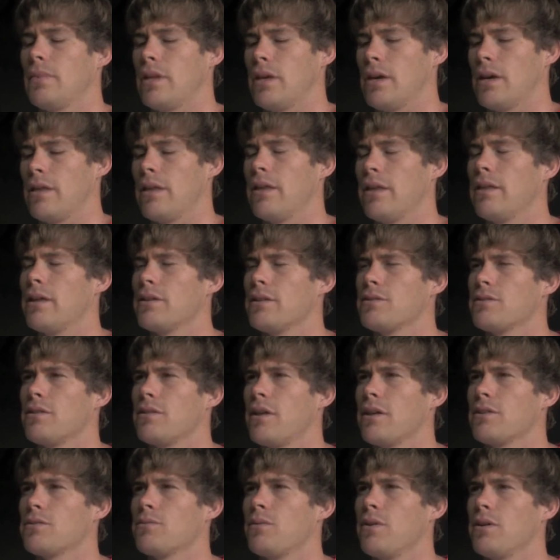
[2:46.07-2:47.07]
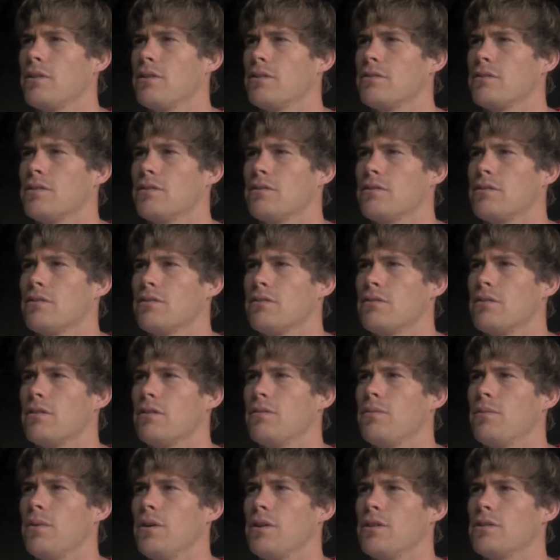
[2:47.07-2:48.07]
Yeah, that, that's, that's why the sisters
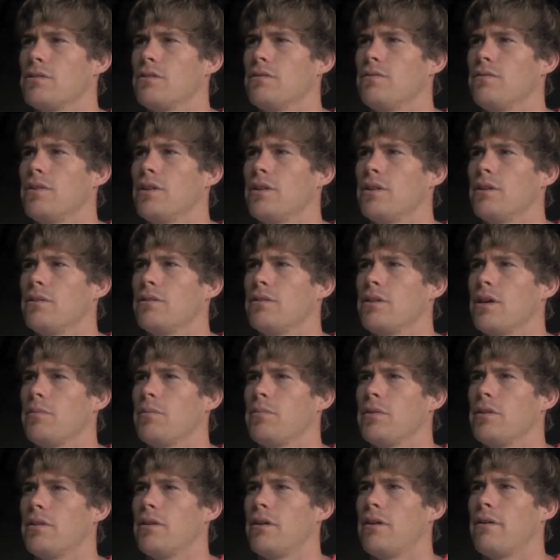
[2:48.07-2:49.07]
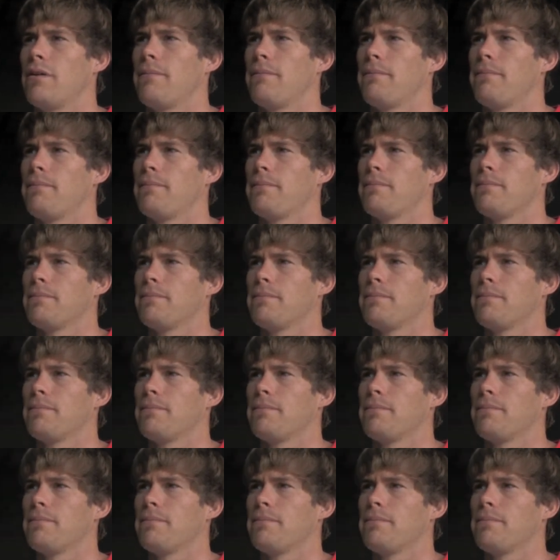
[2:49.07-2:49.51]
didn't want us to videotape in there.